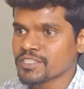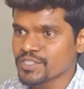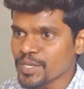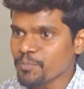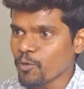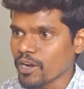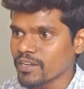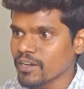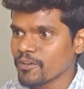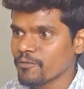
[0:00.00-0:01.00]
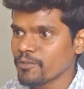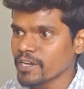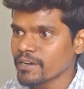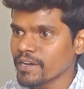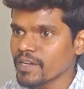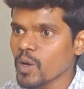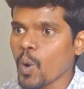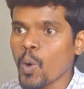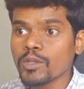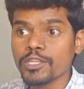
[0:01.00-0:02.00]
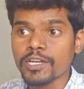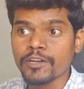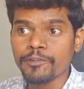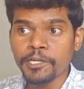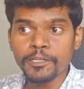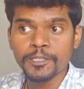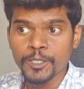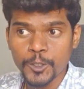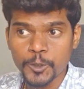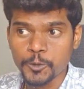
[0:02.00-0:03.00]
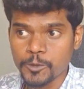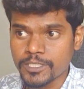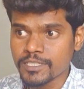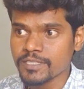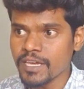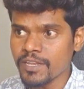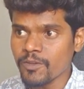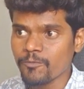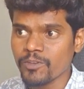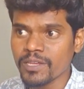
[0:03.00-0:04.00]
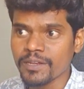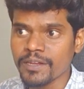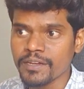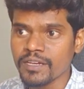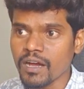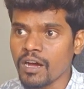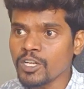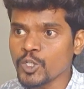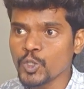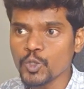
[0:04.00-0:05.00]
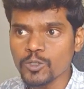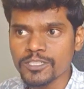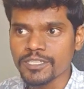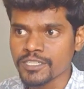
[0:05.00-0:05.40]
step 1, we are creating all the required tools. Then we are creating a tools